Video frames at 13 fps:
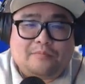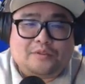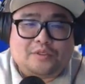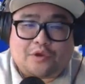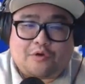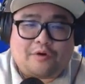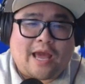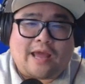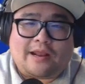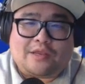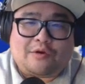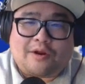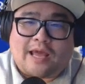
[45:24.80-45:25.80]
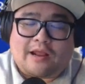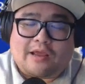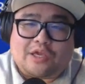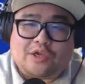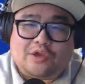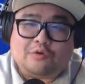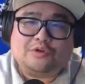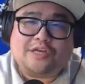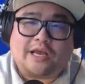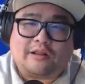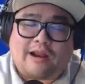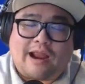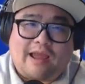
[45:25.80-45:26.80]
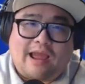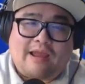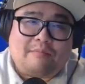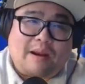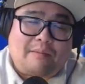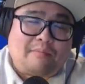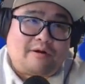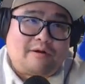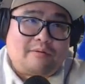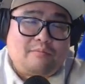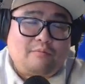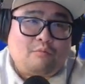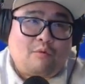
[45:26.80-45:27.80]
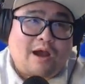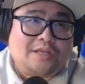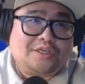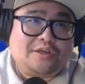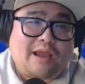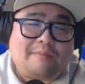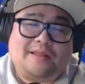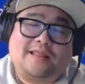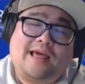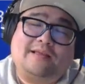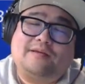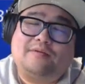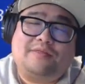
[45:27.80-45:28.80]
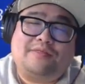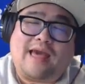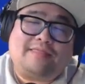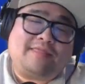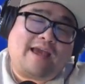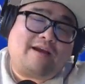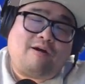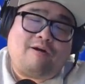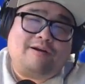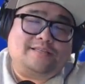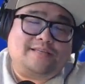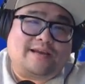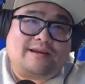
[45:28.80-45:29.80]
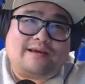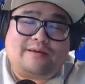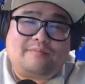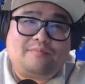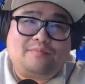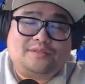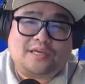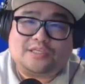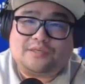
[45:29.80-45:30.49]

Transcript: So you're not a huge yeller. I remember watching. I mean that card is like a such a